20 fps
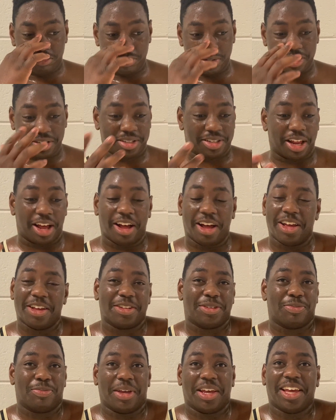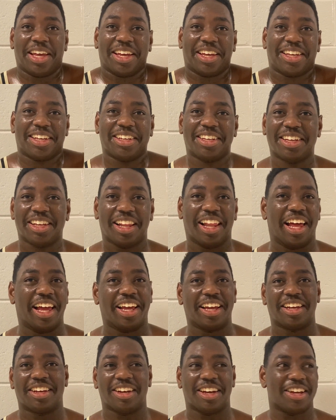This is big.
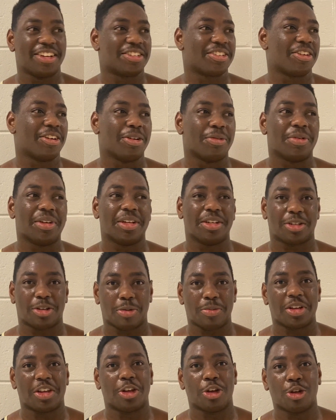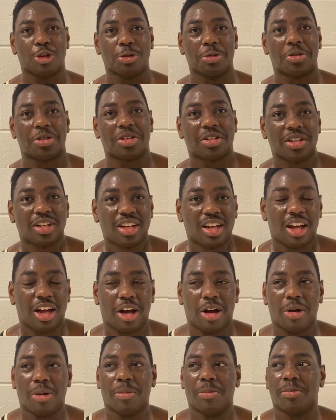Like, it's going to be huge.
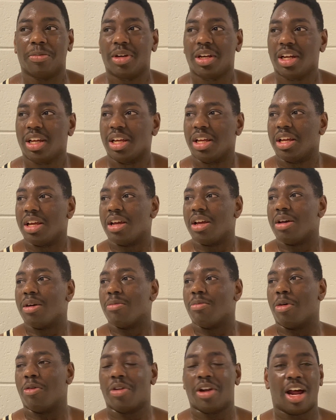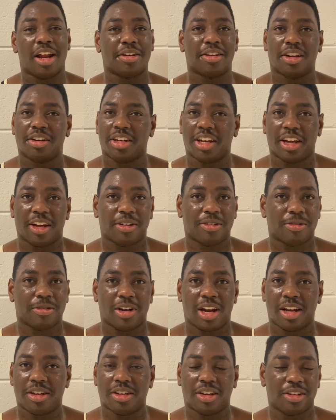But we're not done yet. We're
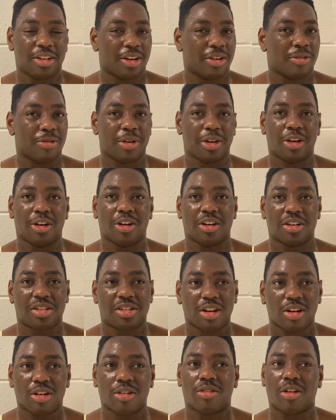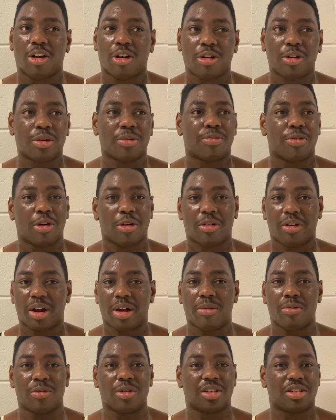not done yet. We are still a growing
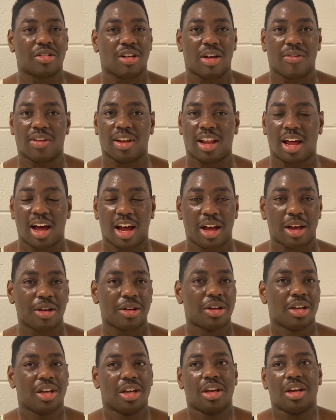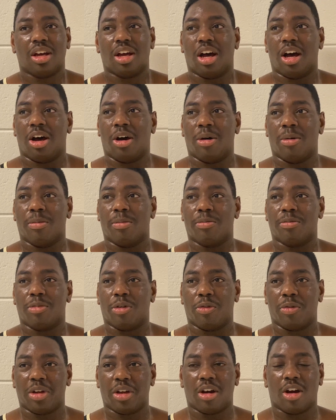program. We still have a lot. But
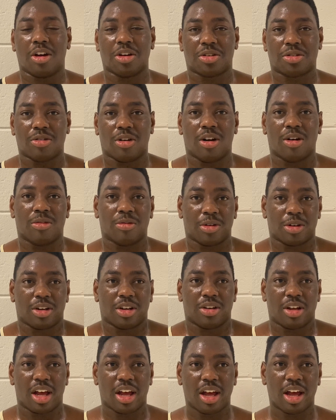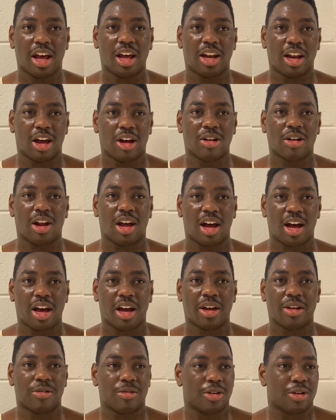we are strong. We're head held
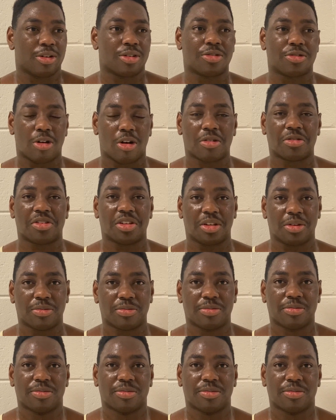high. We're a strong team.